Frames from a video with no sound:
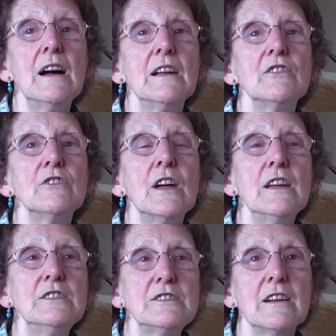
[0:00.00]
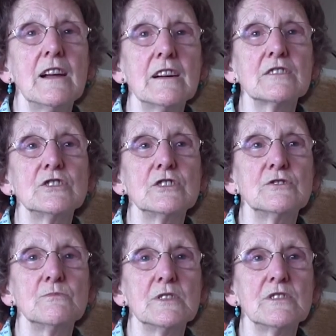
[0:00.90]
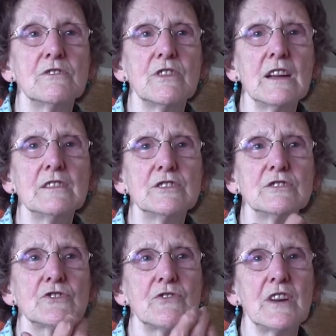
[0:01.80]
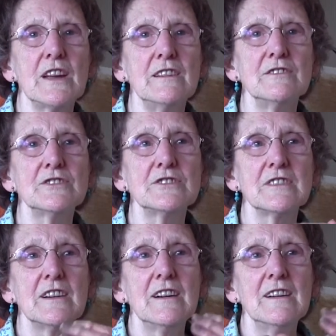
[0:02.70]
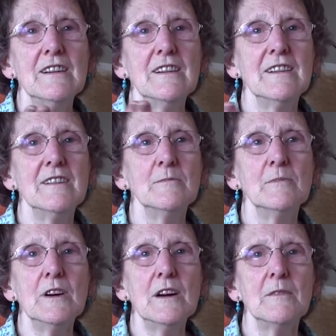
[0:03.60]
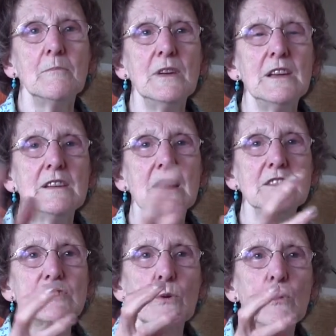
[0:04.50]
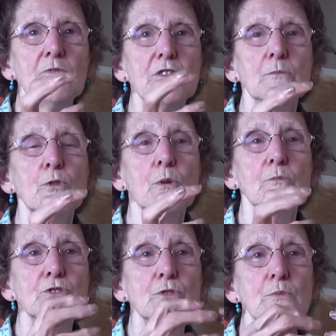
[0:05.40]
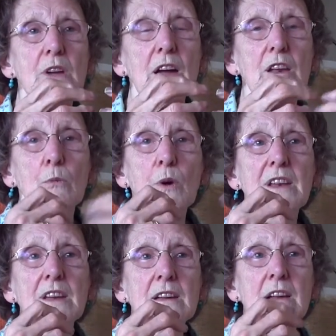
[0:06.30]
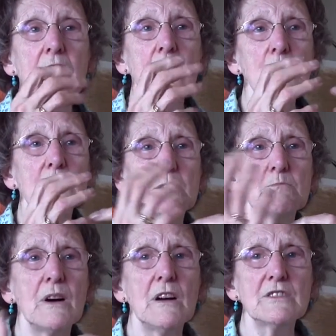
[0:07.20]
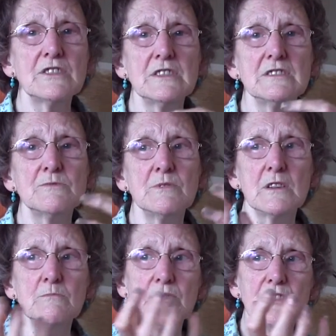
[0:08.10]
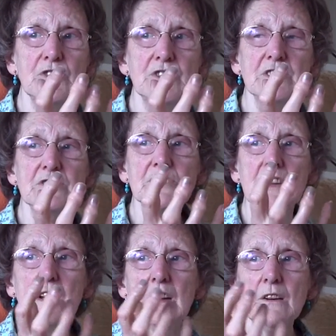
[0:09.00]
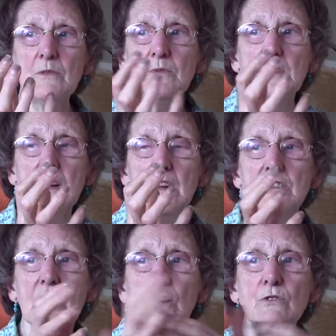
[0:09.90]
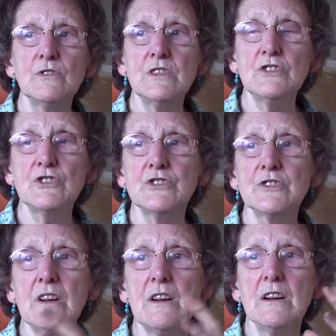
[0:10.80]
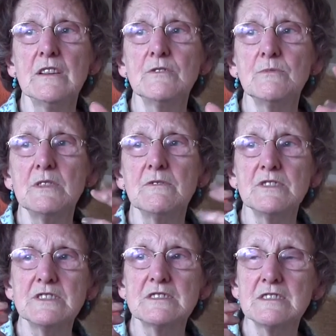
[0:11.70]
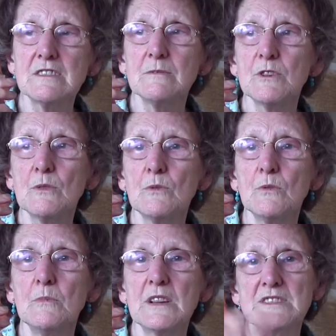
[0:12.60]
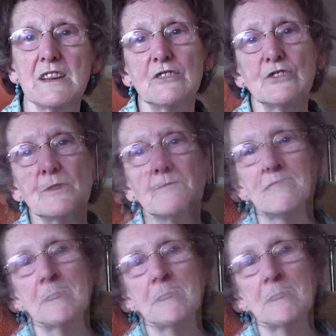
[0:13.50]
and interacted with relatives, friends, um, and made it as home from home. So we had a wedding, we had parties, we had birthdays, we had outreach, and we visited them at home, etc.